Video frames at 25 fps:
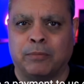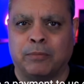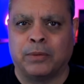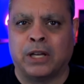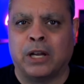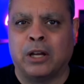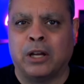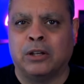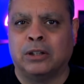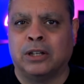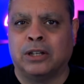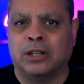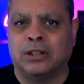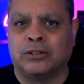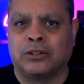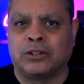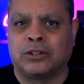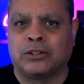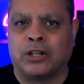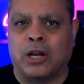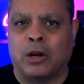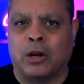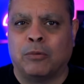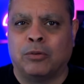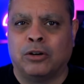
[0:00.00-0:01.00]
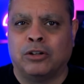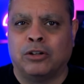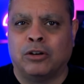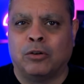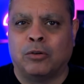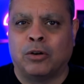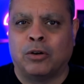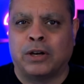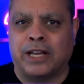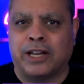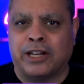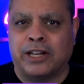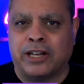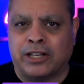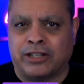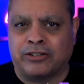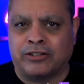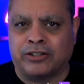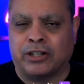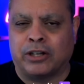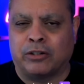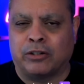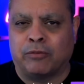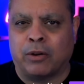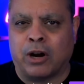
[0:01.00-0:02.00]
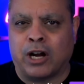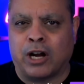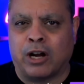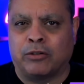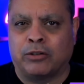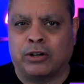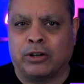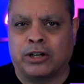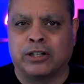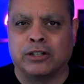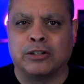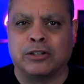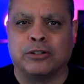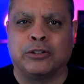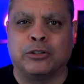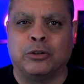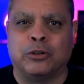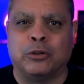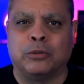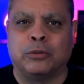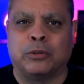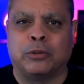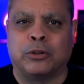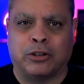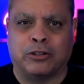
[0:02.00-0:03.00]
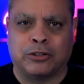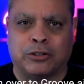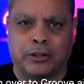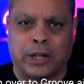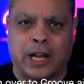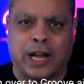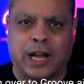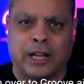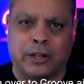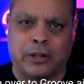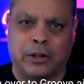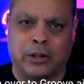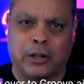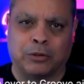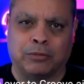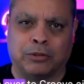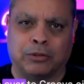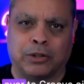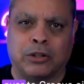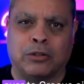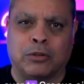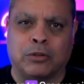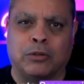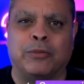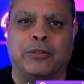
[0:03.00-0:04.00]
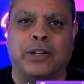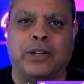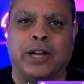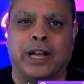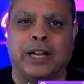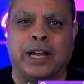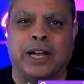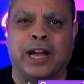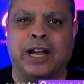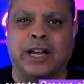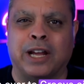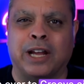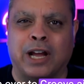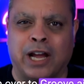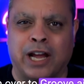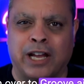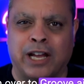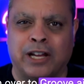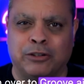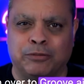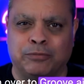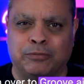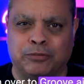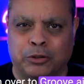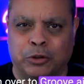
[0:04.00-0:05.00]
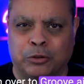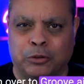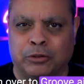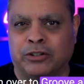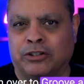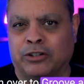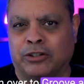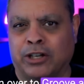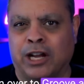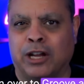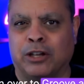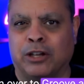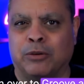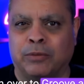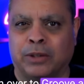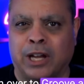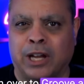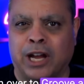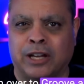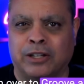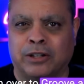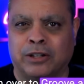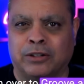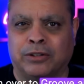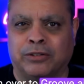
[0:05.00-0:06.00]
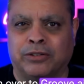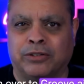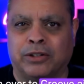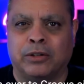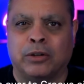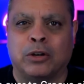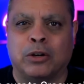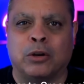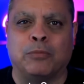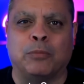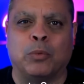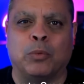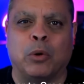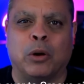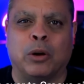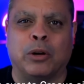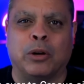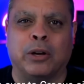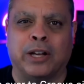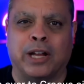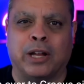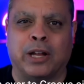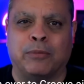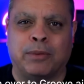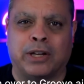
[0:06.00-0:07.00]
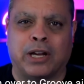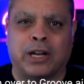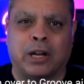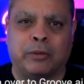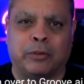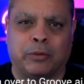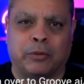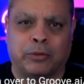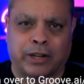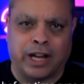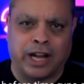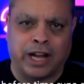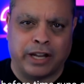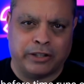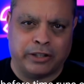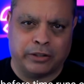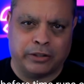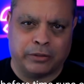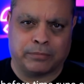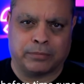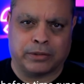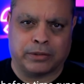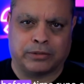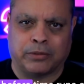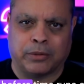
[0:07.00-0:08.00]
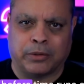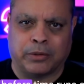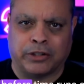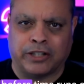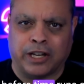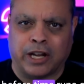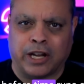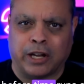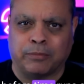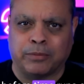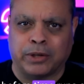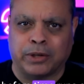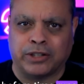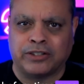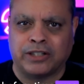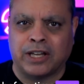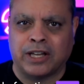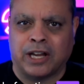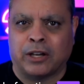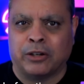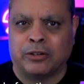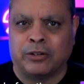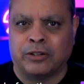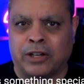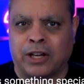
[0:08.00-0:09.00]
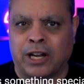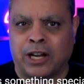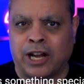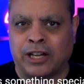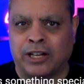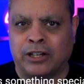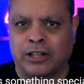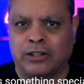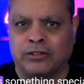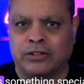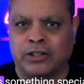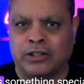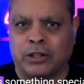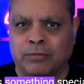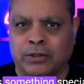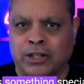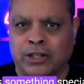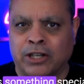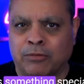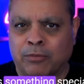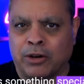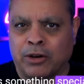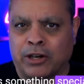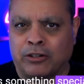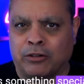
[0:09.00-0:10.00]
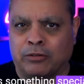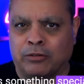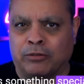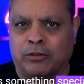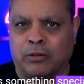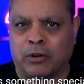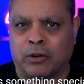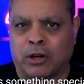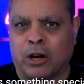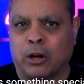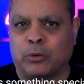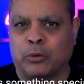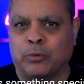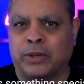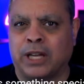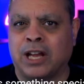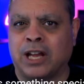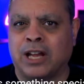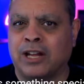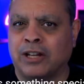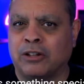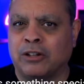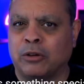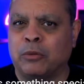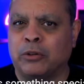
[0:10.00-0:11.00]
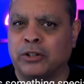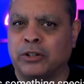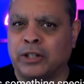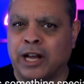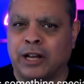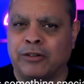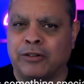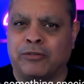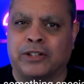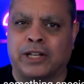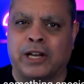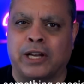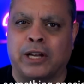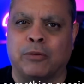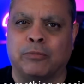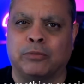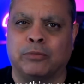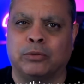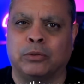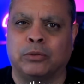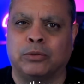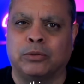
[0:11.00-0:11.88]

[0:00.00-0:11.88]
But hurry, this opportunity is expiring soon. So head on over to groove.ai forward slash backer to learn more and become a backer before time runs out. And here's something special for all paid or lifetime